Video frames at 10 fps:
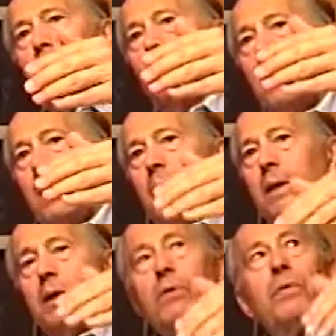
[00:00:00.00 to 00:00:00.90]
and, you
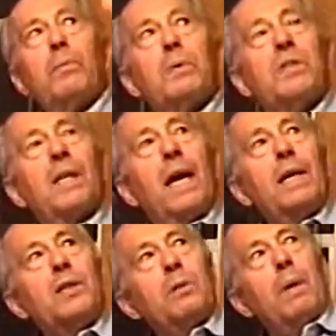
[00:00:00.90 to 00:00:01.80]
know, if it was an A,
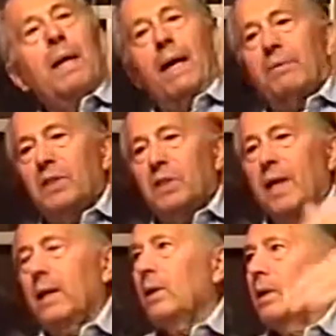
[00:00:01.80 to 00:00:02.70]
she might have to
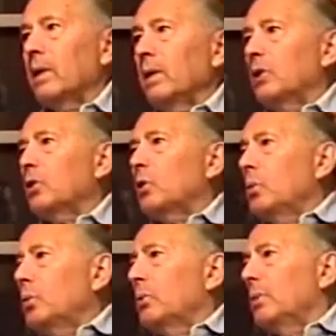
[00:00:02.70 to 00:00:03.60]
stand on a little
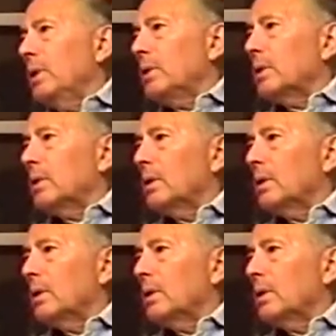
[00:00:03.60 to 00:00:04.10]
stool to reach it.